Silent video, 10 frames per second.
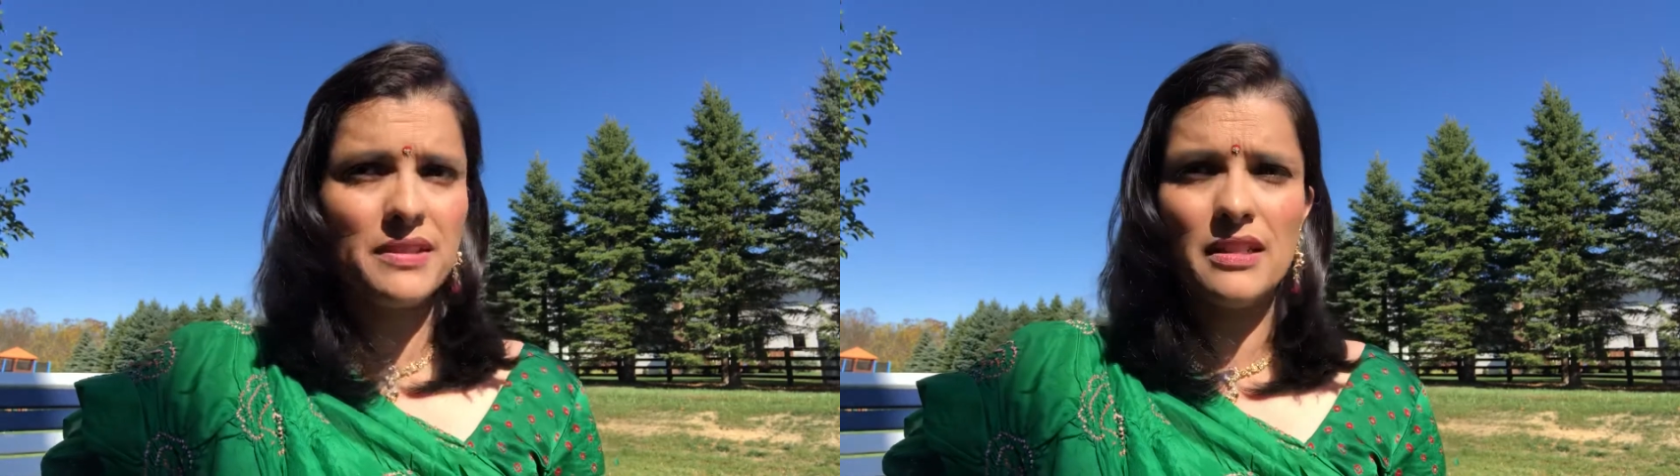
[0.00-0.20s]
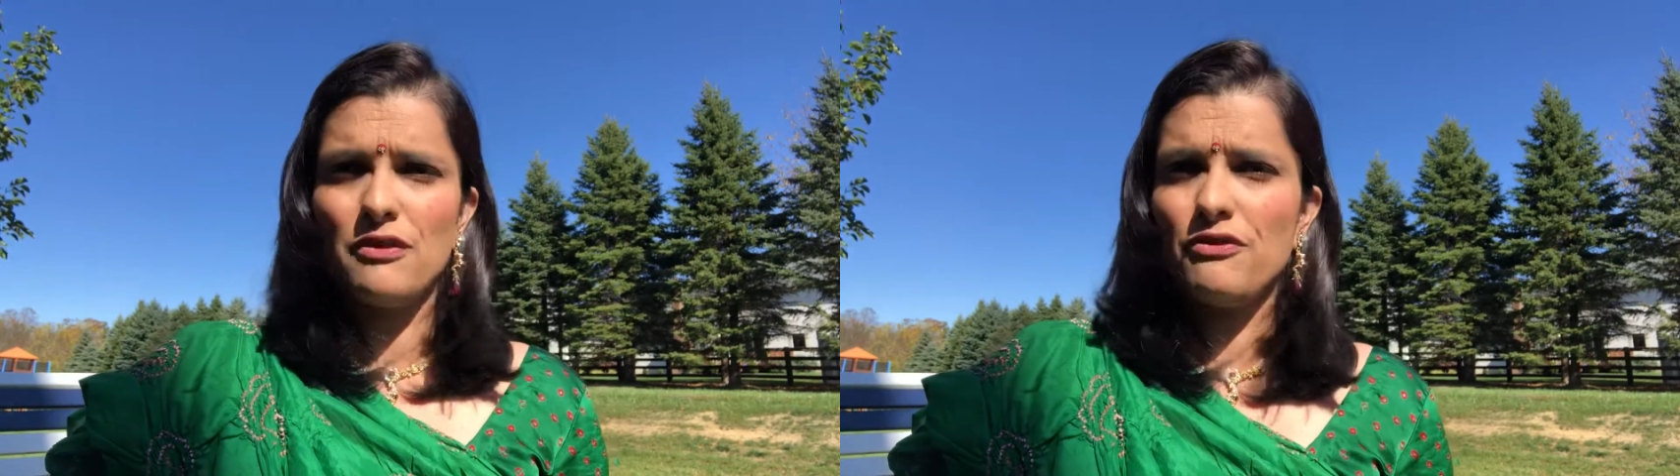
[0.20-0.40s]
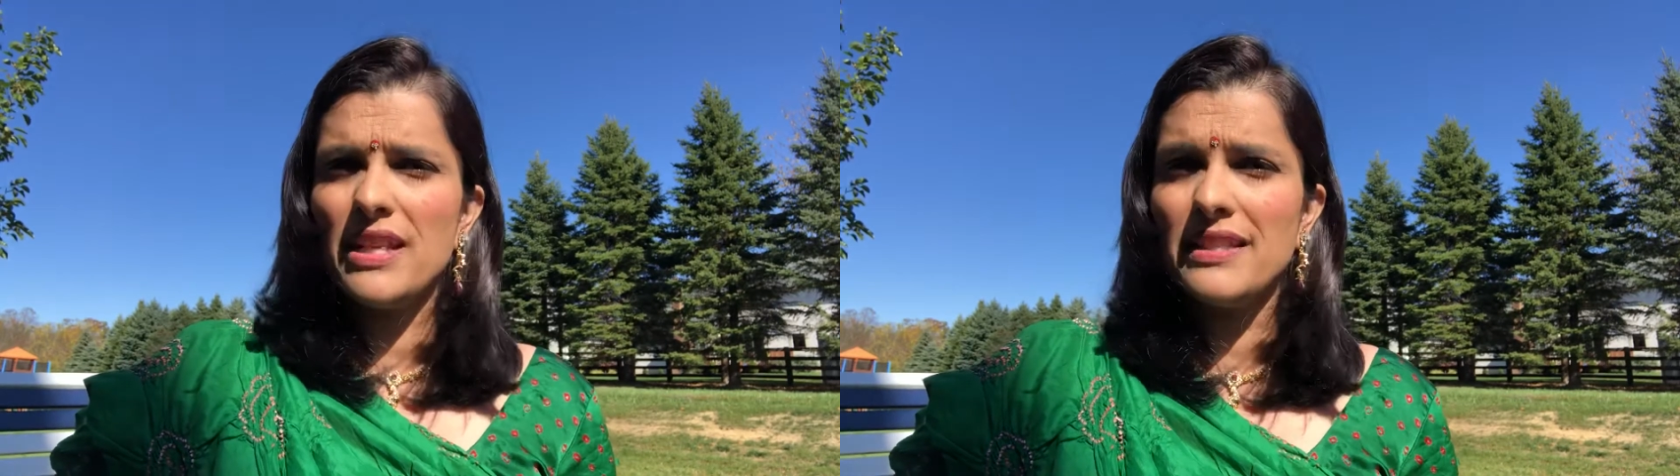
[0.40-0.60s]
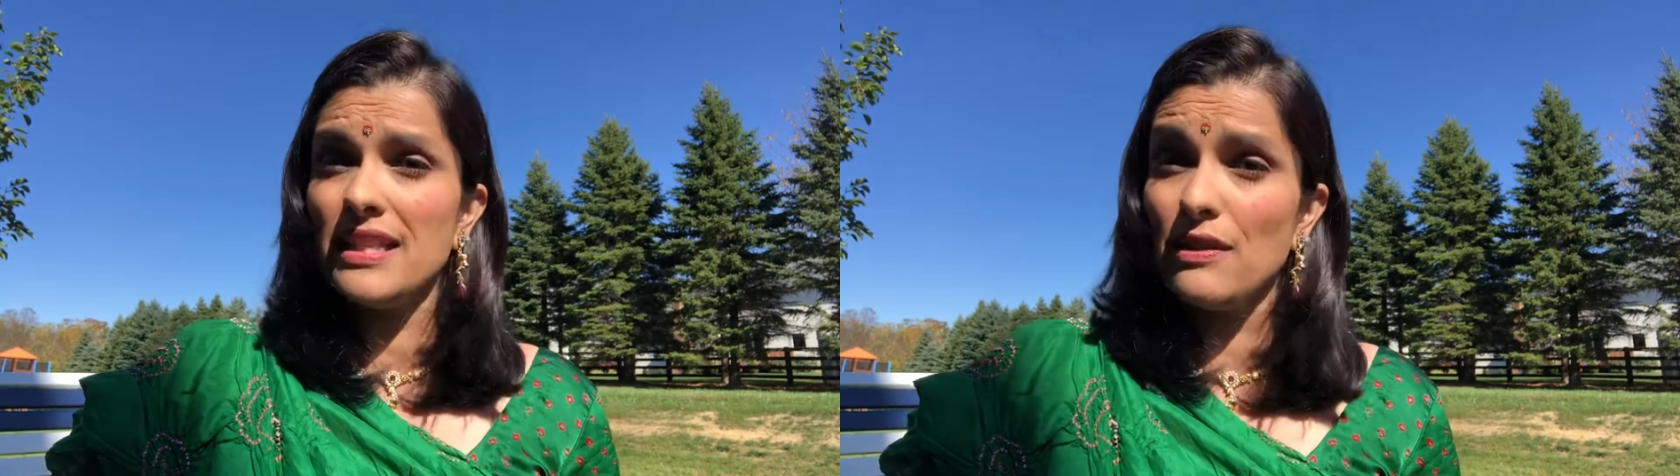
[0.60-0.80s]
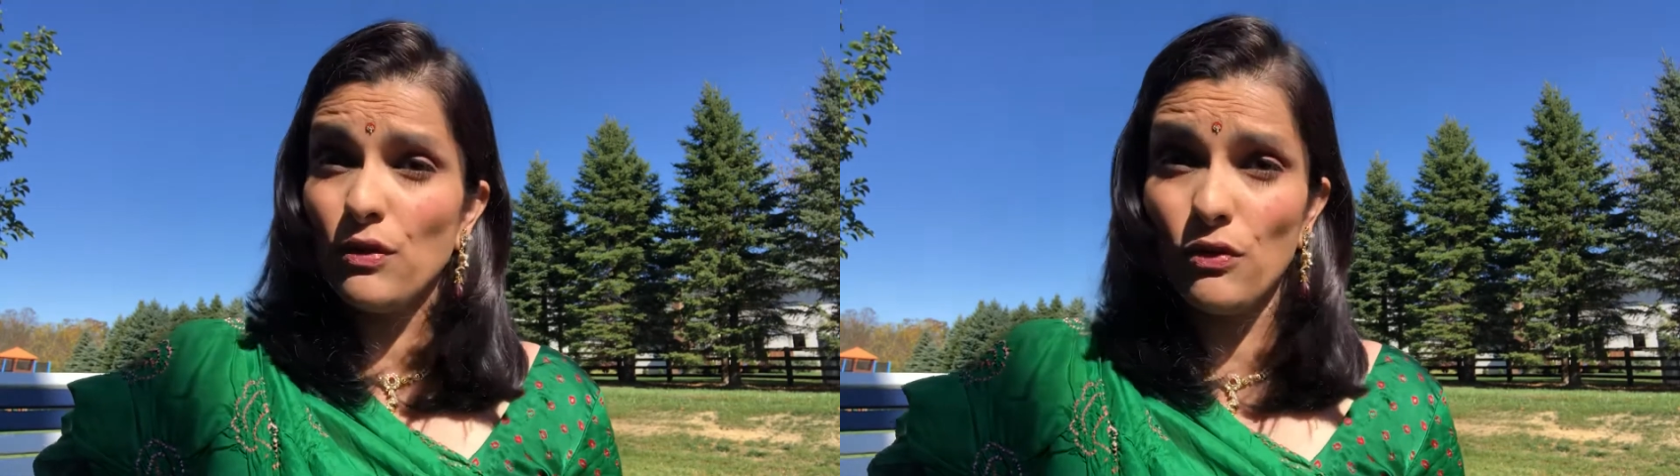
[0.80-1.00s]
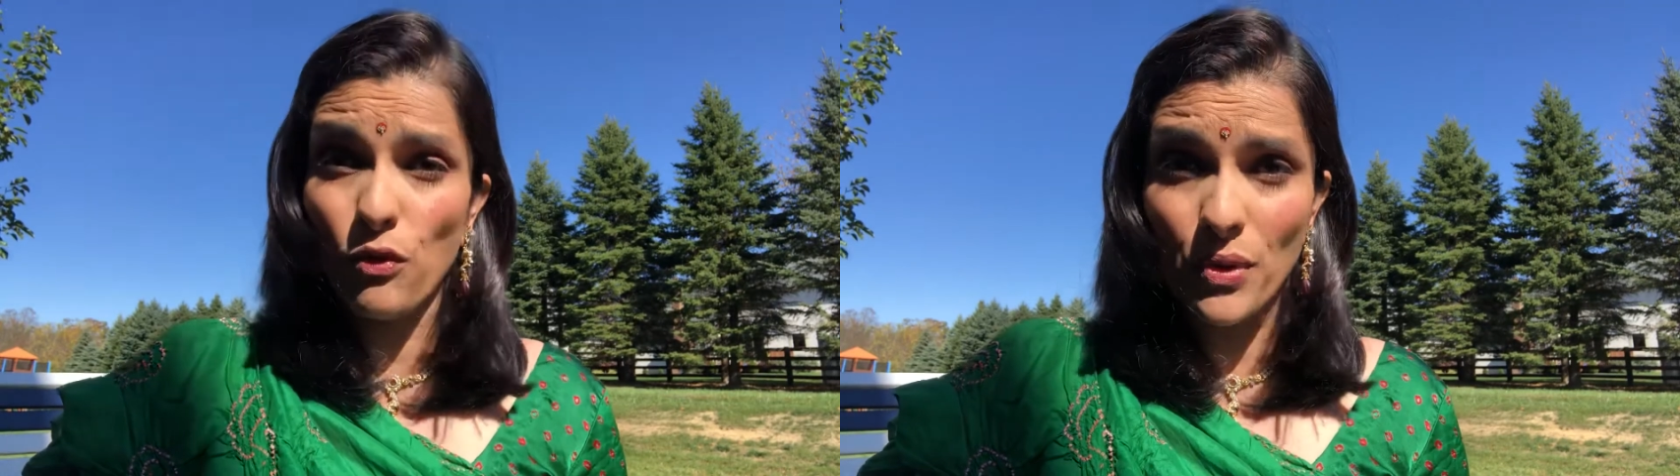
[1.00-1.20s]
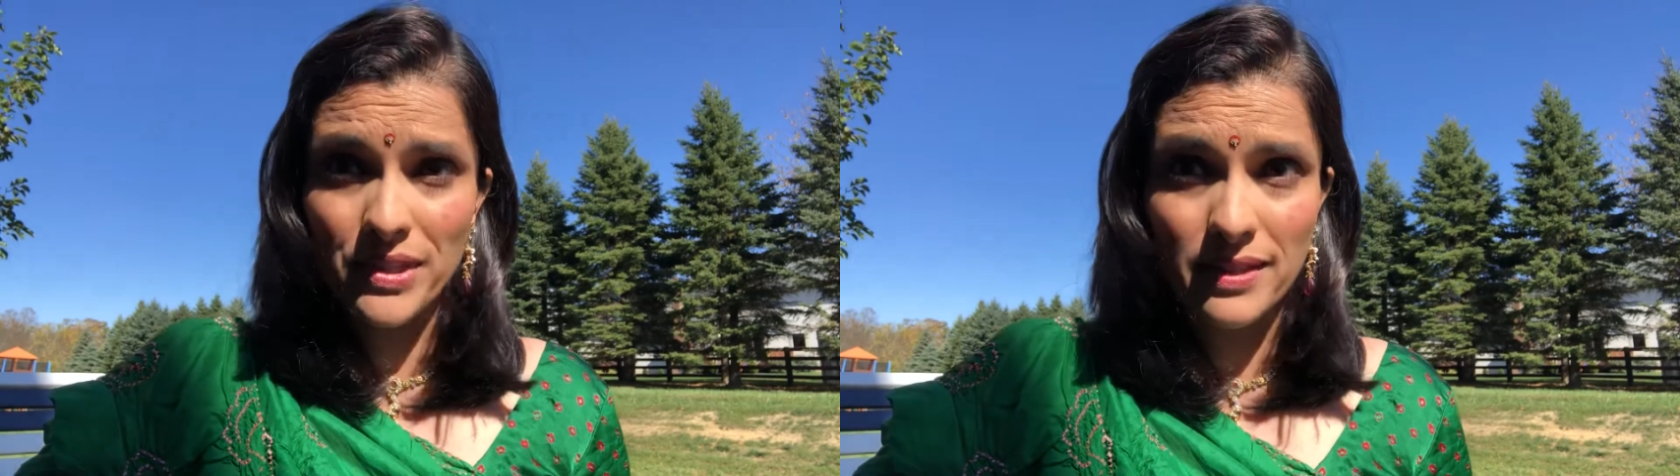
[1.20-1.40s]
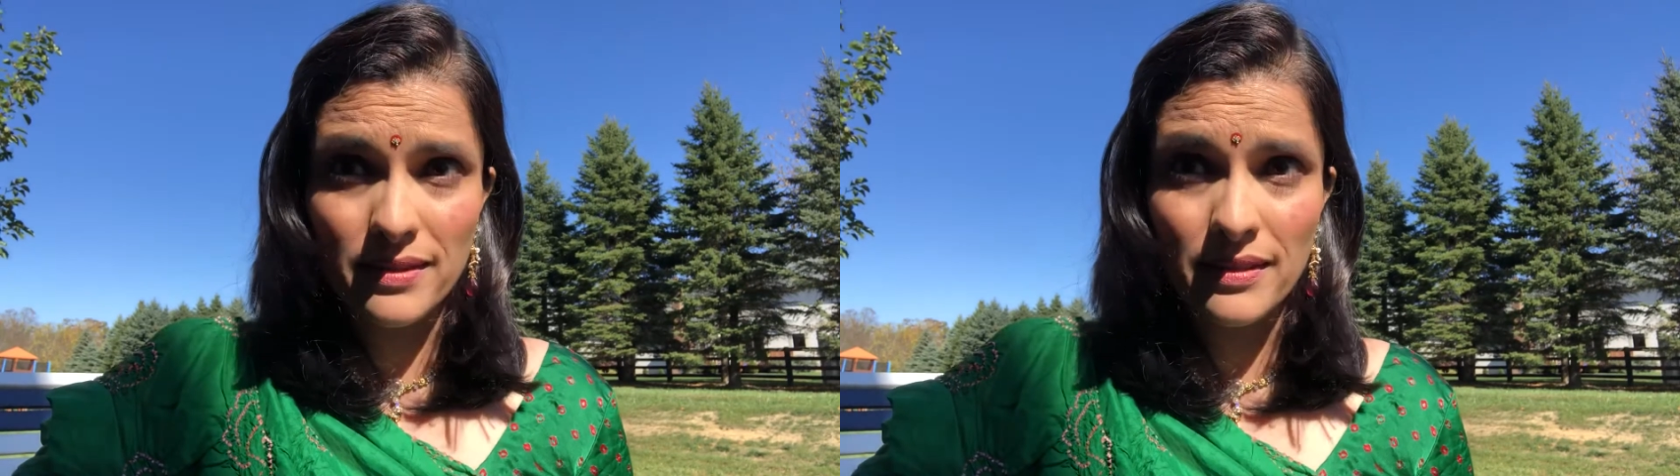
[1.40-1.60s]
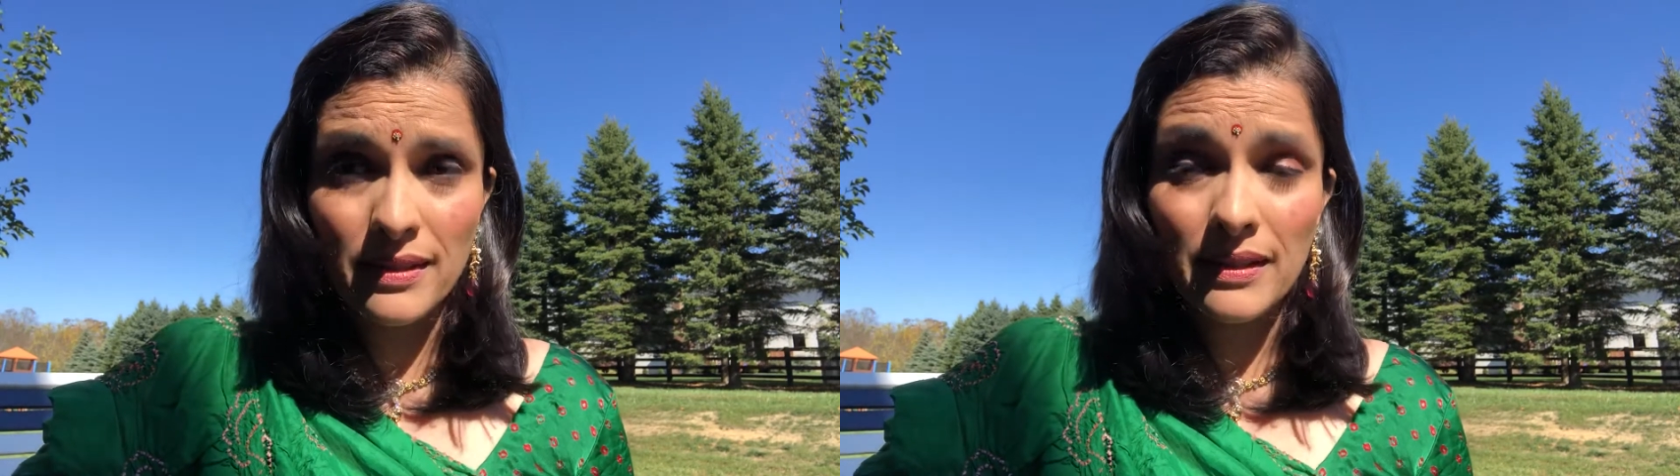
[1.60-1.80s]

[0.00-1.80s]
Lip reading: to defeat evil forces.